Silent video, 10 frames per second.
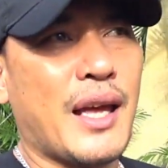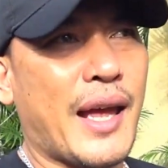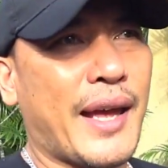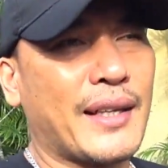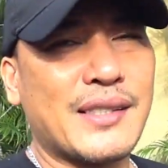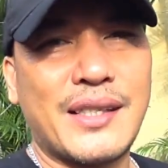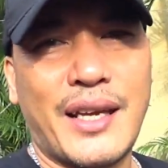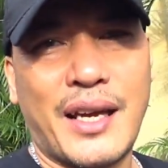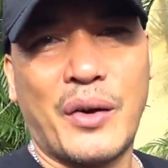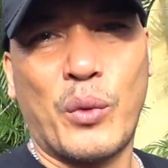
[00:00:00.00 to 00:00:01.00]
and see
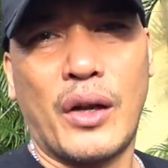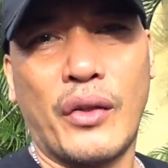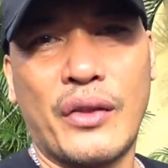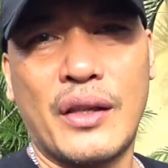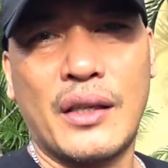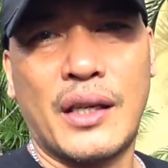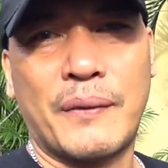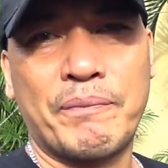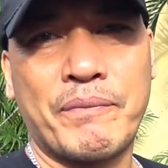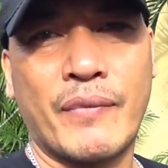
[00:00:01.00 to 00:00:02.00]
how well the
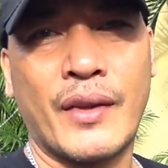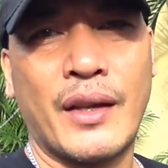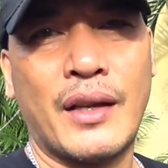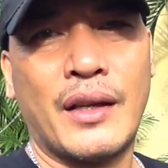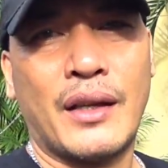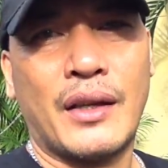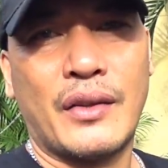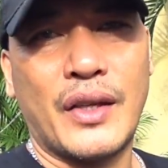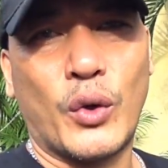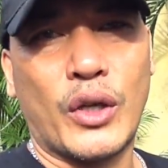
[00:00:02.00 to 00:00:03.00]

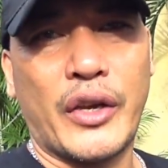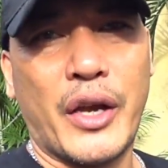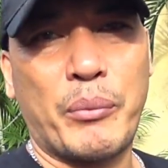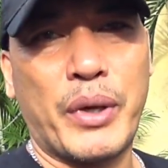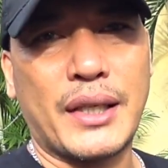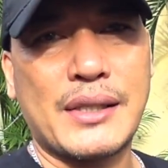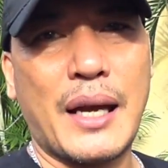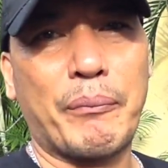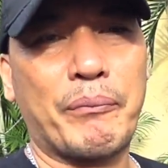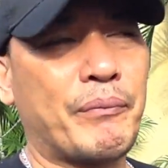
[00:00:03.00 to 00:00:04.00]
audio picks up.